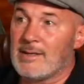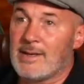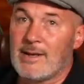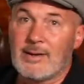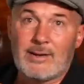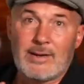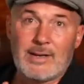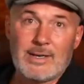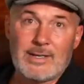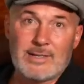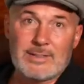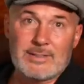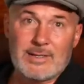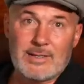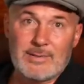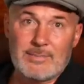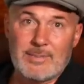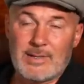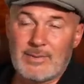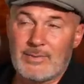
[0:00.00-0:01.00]
Caroline is going
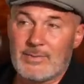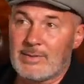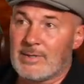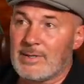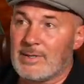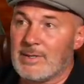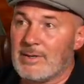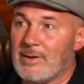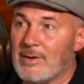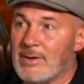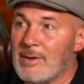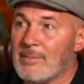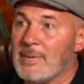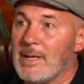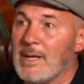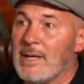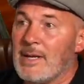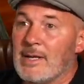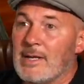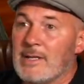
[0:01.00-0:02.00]
to be going to Europe.
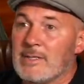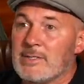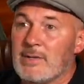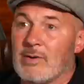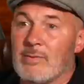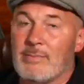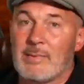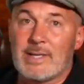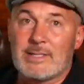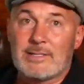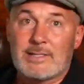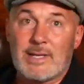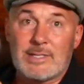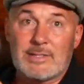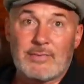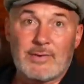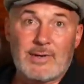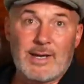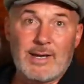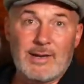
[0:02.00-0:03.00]
So it makes sense
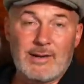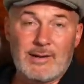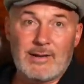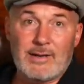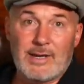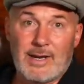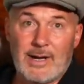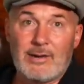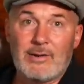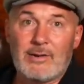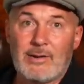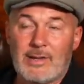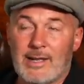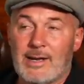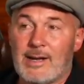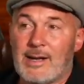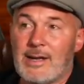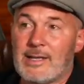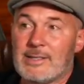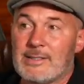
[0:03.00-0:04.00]
for Carol
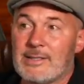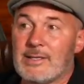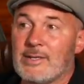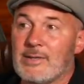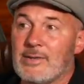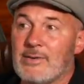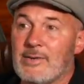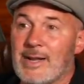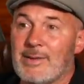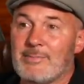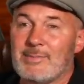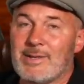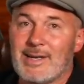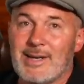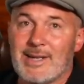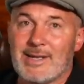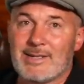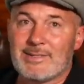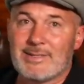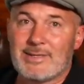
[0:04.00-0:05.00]
and I to do an empty
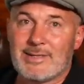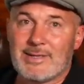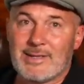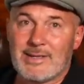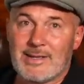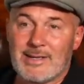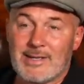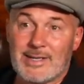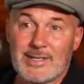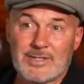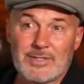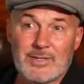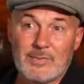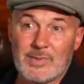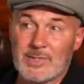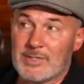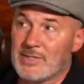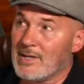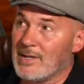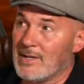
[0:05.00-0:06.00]
nest edition,
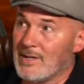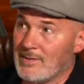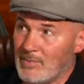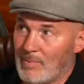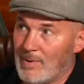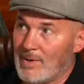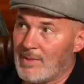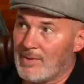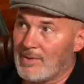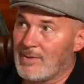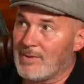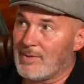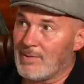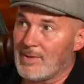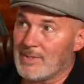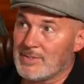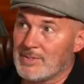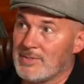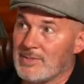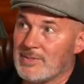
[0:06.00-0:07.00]
which one of the
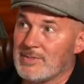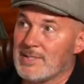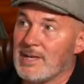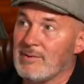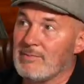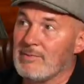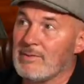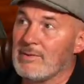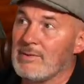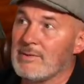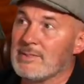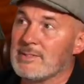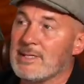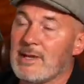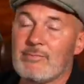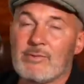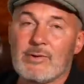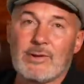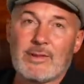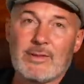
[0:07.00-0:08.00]
questions, or
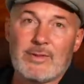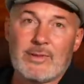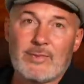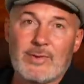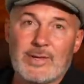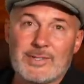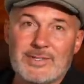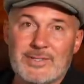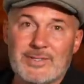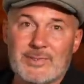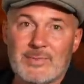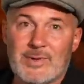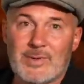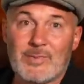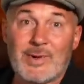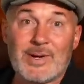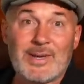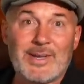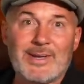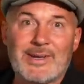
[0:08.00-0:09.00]
several of the questions, were
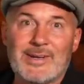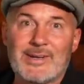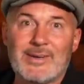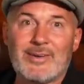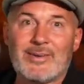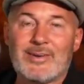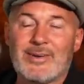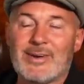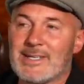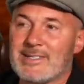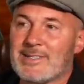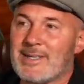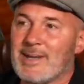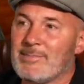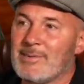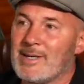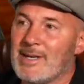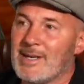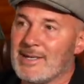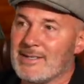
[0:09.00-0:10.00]
when are you going to do your next
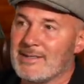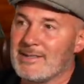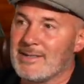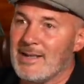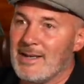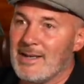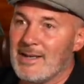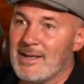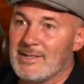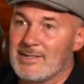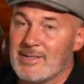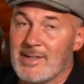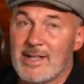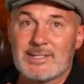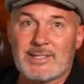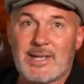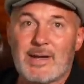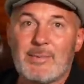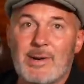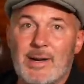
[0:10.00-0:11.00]
empty nest? So
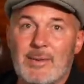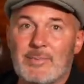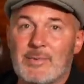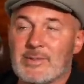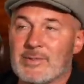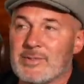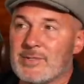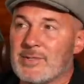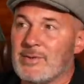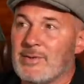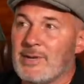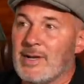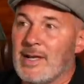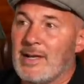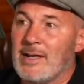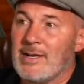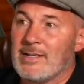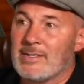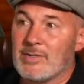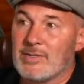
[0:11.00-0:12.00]
that's coming up real soon.
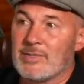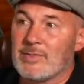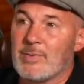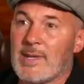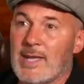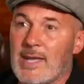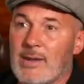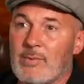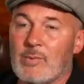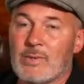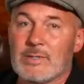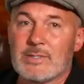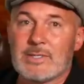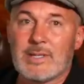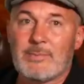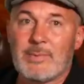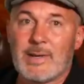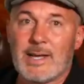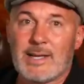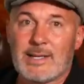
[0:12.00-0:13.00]
As soon as we get
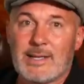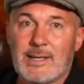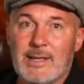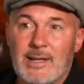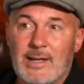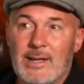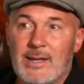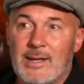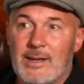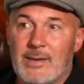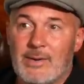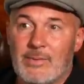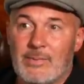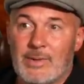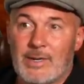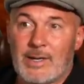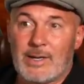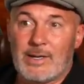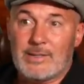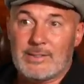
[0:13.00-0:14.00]
Worsley back,
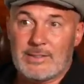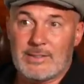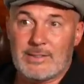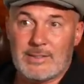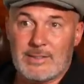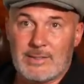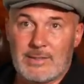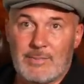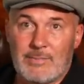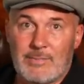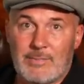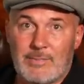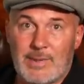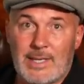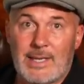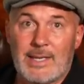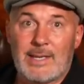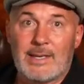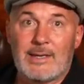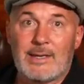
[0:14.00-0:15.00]
we're going to
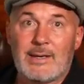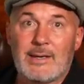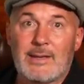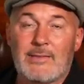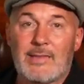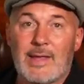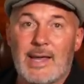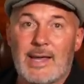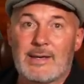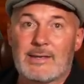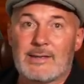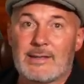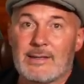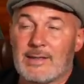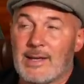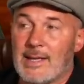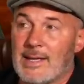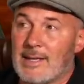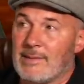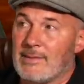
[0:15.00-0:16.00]
begin that
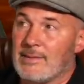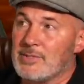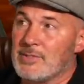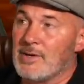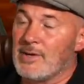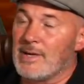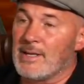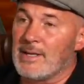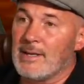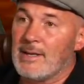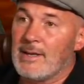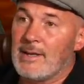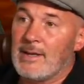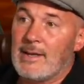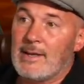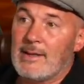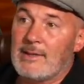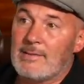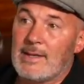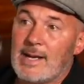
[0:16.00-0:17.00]
leg of the journey.
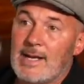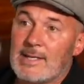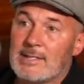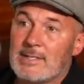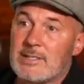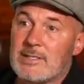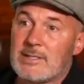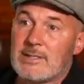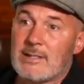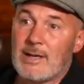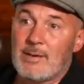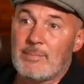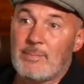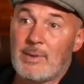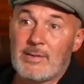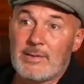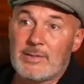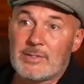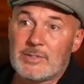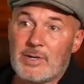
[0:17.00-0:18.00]
The next
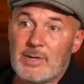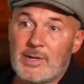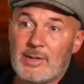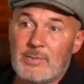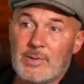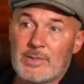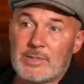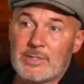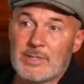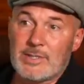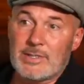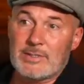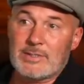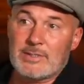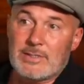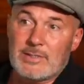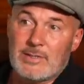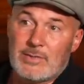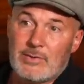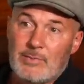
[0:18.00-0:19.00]
part of the journey, which
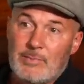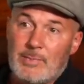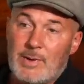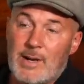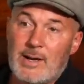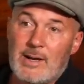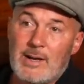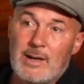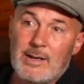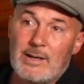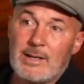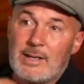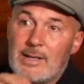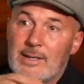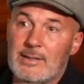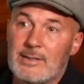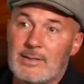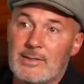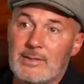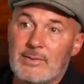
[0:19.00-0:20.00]
is through Baja
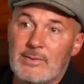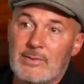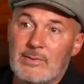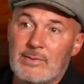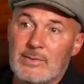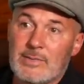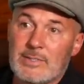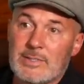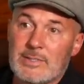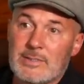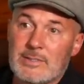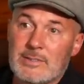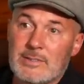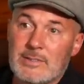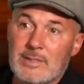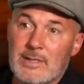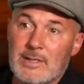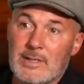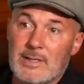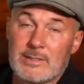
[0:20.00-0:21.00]
into
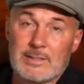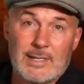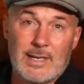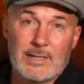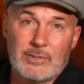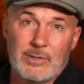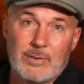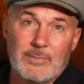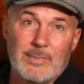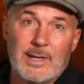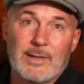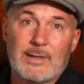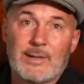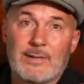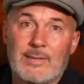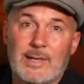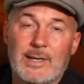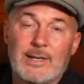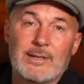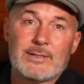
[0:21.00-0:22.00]
Central America
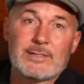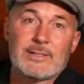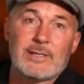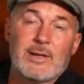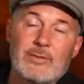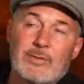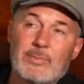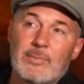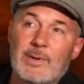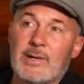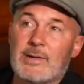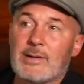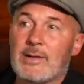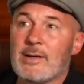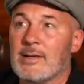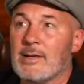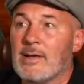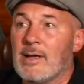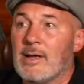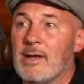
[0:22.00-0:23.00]
and then into South
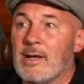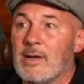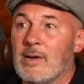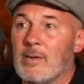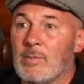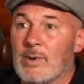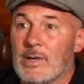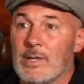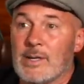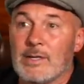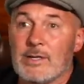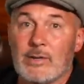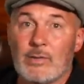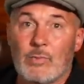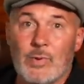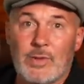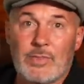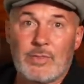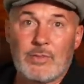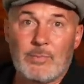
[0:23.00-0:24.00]
America, we're going to do
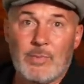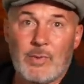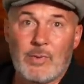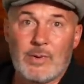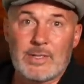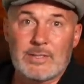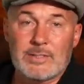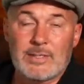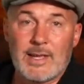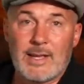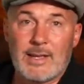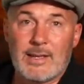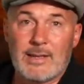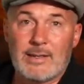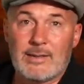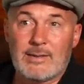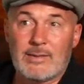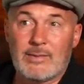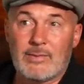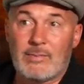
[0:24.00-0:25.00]
with the boys.
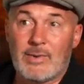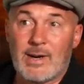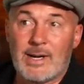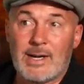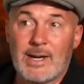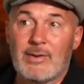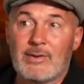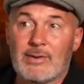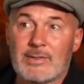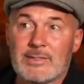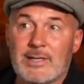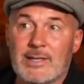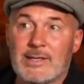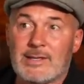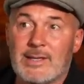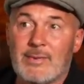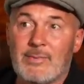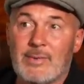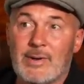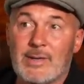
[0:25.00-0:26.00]
And right now it looks like
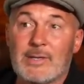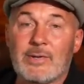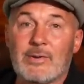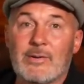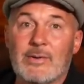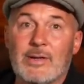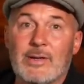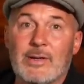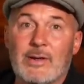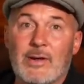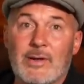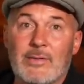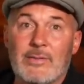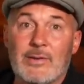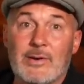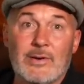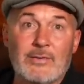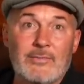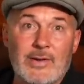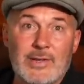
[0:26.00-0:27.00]
they want to do it on
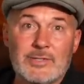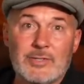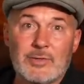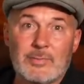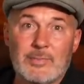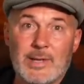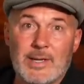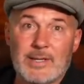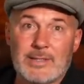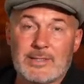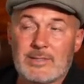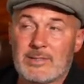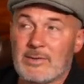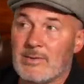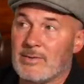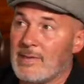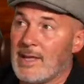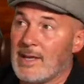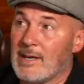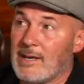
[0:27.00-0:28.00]
their adventure bikes.
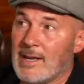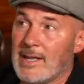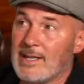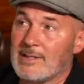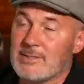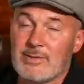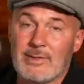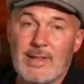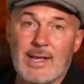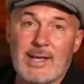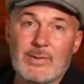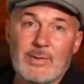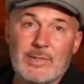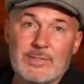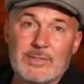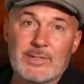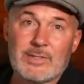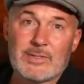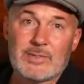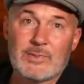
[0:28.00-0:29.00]
So that'll answer that
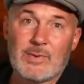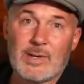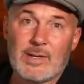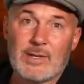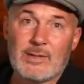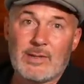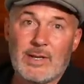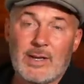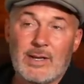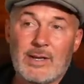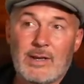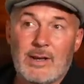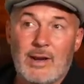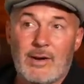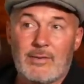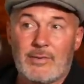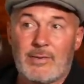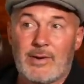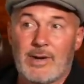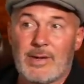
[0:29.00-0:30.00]
question as well.
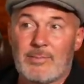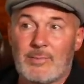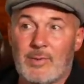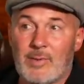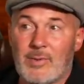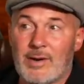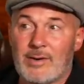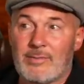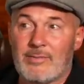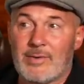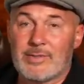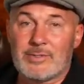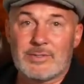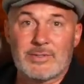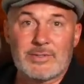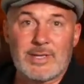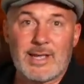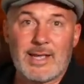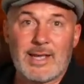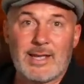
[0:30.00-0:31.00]
Are there any more
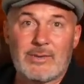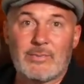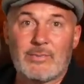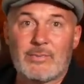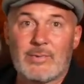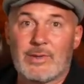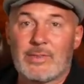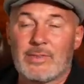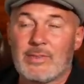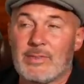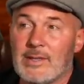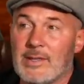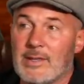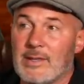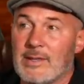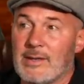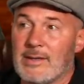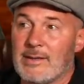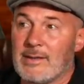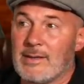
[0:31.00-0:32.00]
adventures ahead with
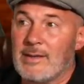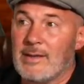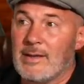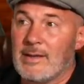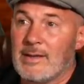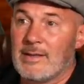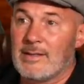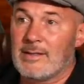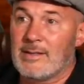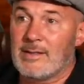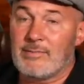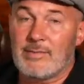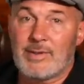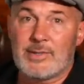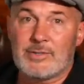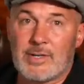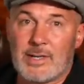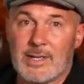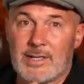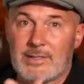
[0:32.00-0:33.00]
the
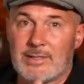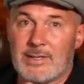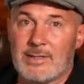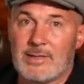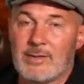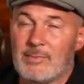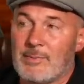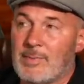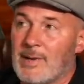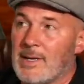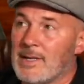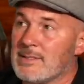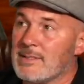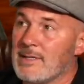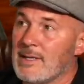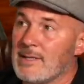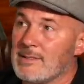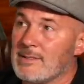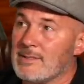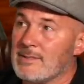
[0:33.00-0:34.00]
adventure guys and their bikes?
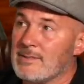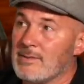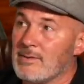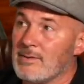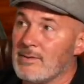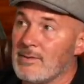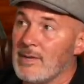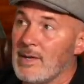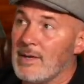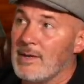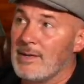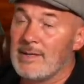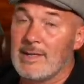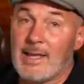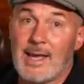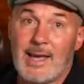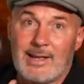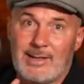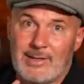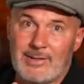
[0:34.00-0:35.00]
And so,
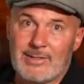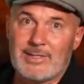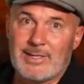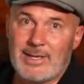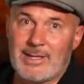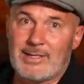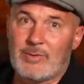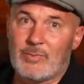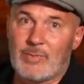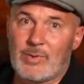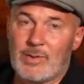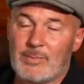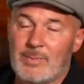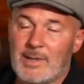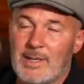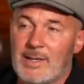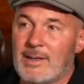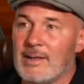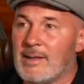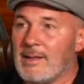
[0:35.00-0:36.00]
yeah, it looks like there will
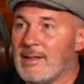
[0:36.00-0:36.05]
be.